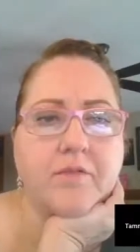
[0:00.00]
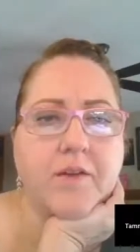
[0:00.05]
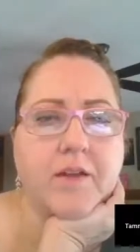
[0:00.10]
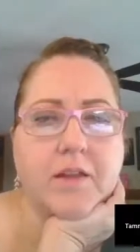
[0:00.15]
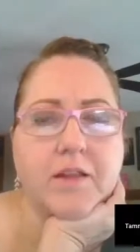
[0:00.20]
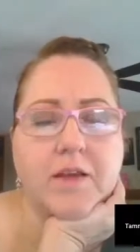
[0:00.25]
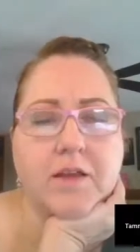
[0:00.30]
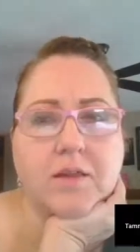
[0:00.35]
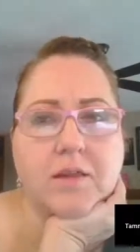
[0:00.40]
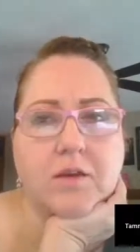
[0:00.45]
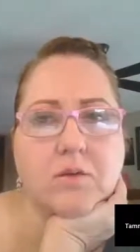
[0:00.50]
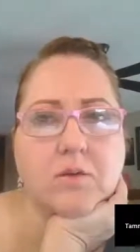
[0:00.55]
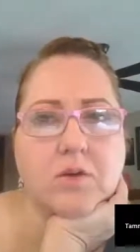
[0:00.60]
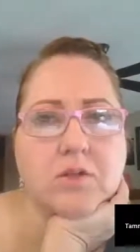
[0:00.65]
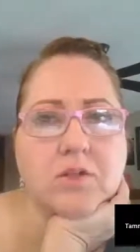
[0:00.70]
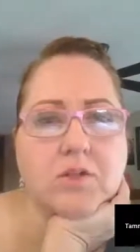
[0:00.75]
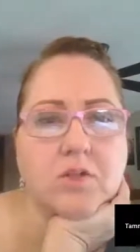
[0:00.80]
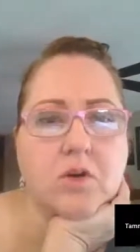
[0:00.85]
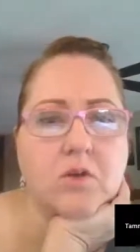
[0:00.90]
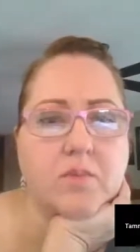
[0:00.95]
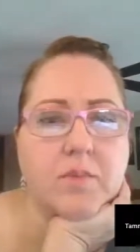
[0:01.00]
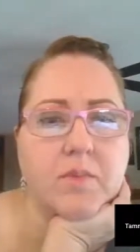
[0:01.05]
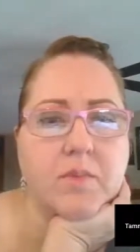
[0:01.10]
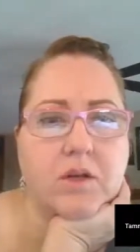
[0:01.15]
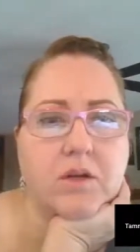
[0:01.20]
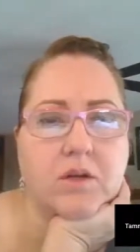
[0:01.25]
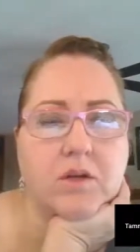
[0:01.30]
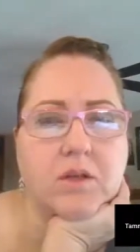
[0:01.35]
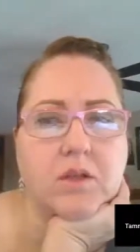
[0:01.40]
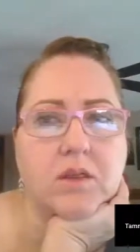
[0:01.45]
felt like there were so
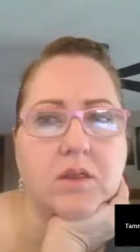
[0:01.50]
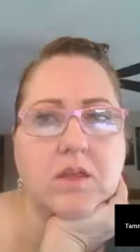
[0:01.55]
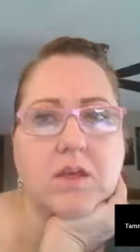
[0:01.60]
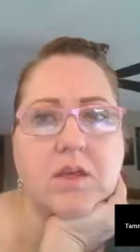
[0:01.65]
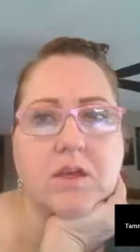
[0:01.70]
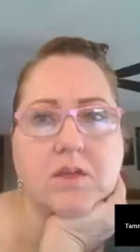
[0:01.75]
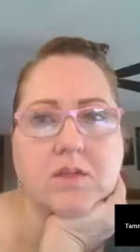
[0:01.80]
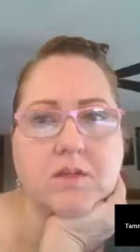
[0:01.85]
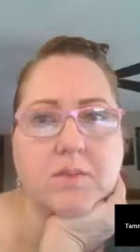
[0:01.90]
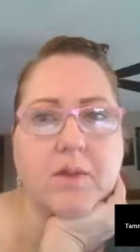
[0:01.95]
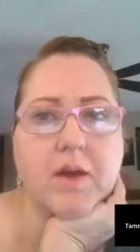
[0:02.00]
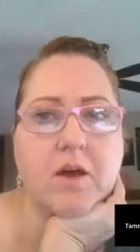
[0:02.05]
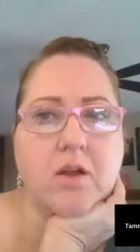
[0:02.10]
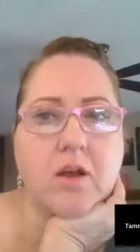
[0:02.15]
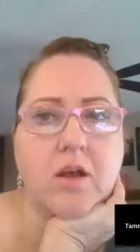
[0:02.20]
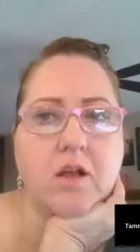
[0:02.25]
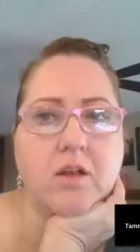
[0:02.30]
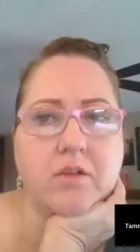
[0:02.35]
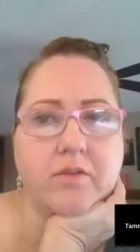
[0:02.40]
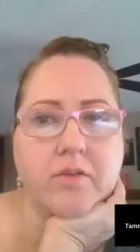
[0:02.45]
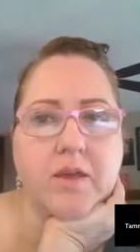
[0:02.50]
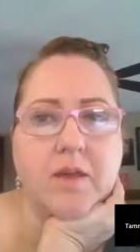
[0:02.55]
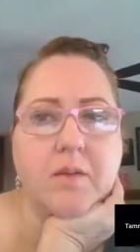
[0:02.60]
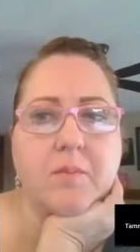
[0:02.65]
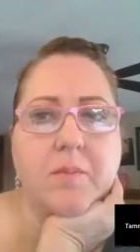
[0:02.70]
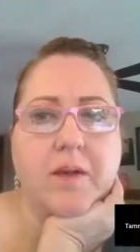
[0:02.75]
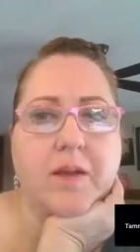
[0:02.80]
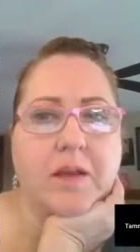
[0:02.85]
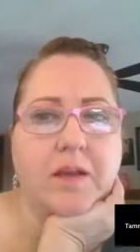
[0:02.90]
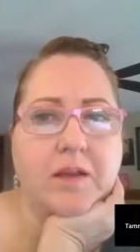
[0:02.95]
many good things about all of them,
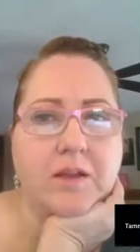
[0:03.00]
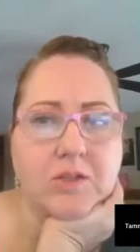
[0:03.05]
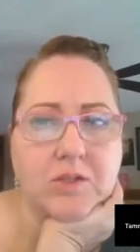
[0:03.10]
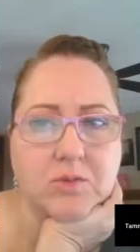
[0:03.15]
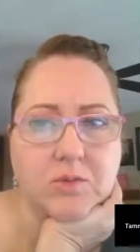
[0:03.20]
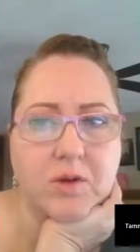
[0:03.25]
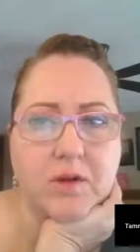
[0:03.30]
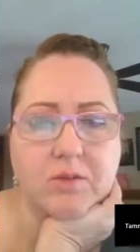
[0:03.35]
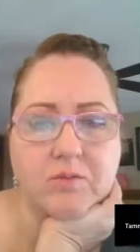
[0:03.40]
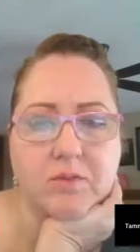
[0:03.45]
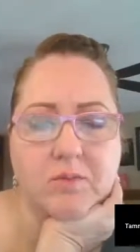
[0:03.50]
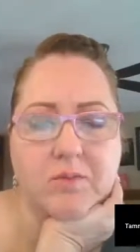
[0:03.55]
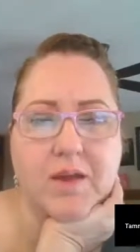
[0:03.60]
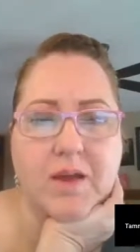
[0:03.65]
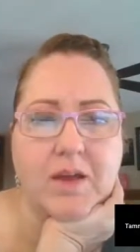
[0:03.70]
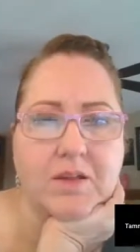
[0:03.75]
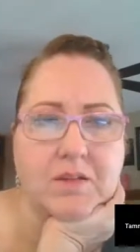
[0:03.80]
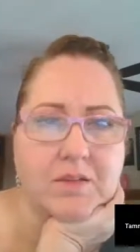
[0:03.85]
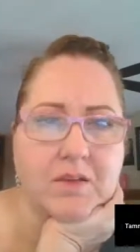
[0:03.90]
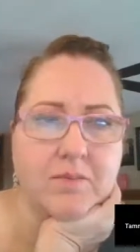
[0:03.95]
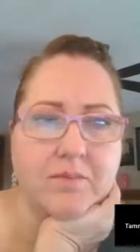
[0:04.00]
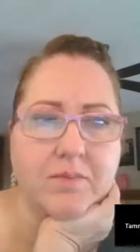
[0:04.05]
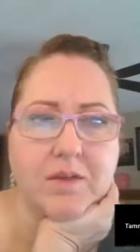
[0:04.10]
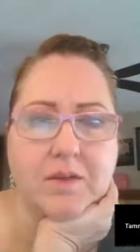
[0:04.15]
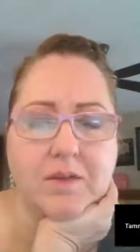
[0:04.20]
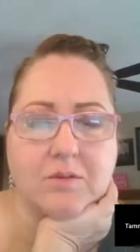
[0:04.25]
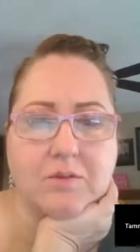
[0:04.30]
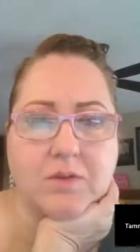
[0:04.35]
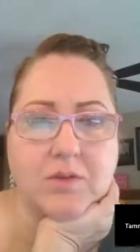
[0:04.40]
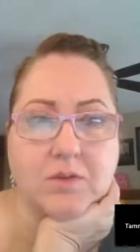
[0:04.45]
but each one of them had something
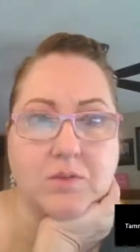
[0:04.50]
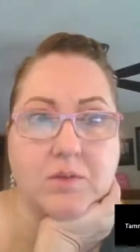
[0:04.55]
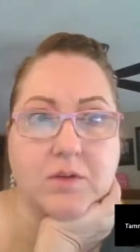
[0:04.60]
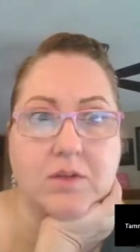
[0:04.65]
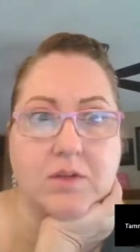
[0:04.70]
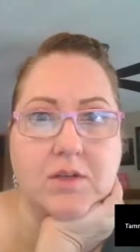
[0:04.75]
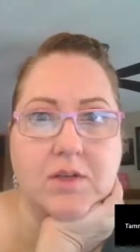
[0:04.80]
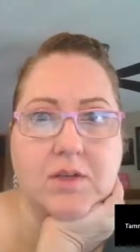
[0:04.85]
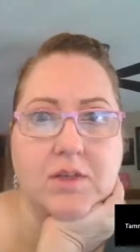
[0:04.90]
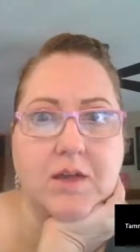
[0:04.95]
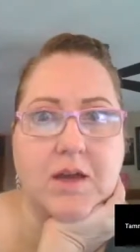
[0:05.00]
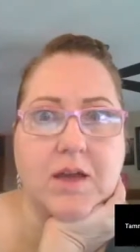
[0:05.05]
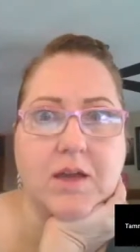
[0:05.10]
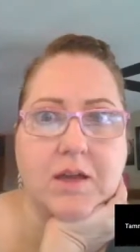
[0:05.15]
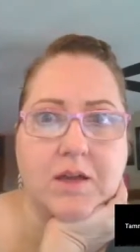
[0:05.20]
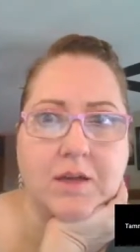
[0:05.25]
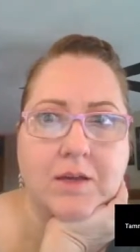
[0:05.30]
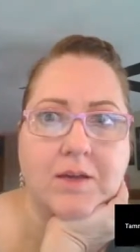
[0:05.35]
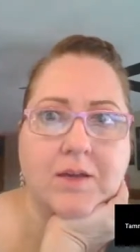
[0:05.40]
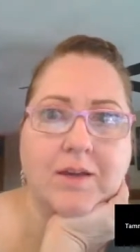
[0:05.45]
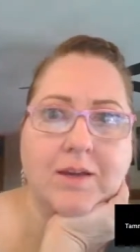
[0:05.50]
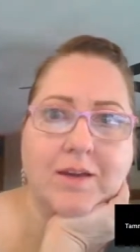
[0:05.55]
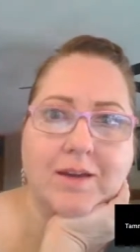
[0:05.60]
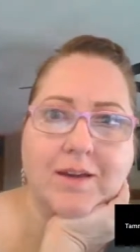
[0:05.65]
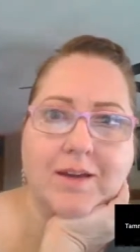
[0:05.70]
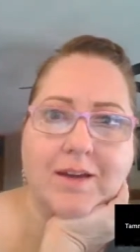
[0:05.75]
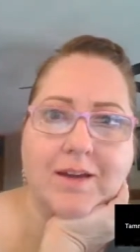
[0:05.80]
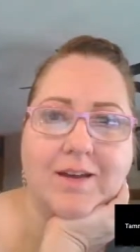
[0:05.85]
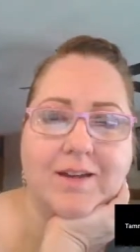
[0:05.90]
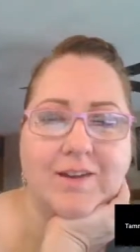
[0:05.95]
that was really like,
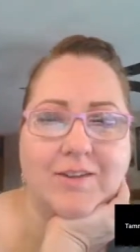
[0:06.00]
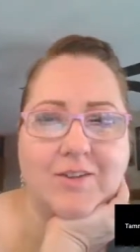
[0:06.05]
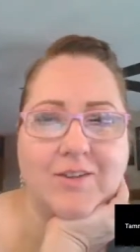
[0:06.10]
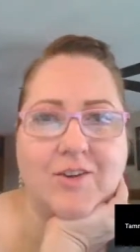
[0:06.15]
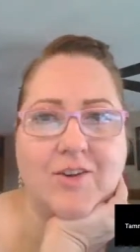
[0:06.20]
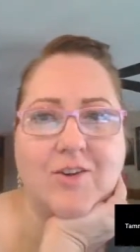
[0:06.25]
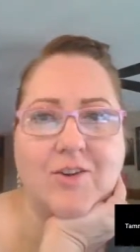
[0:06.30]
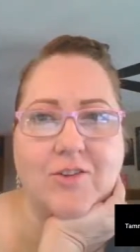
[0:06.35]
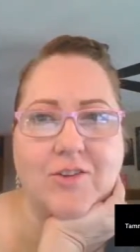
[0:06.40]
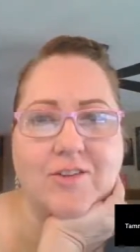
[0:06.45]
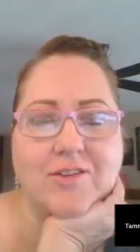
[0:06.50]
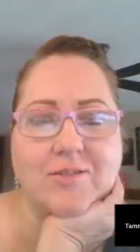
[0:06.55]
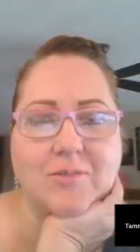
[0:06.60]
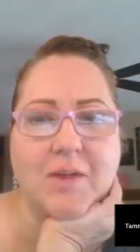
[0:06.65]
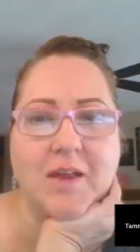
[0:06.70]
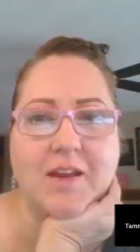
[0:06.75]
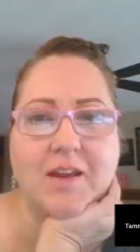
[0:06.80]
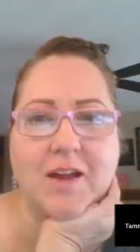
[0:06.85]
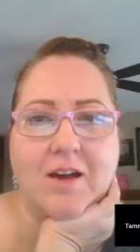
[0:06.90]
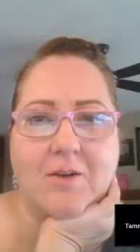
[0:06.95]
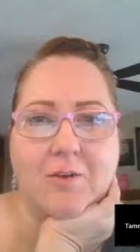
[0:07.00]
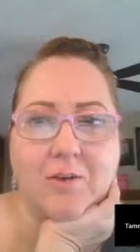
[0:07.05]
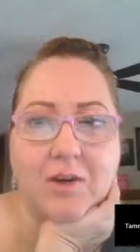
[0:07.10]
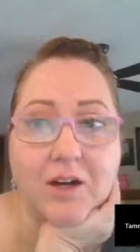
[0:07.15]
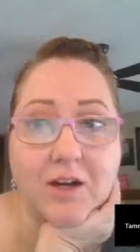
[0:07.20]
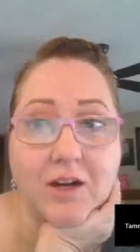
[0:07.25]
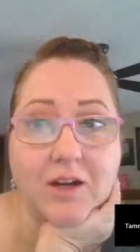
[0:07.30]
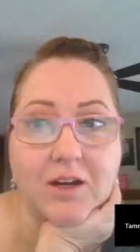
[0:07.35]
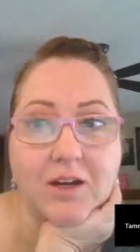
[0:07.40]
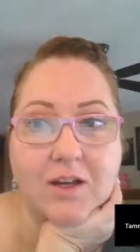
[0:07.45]
I don't know, this may not
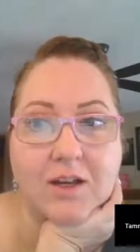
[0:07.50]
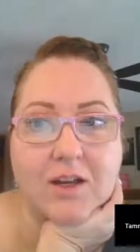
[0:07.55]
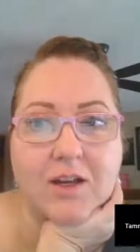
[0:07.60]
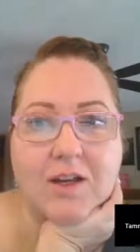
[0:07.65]
work.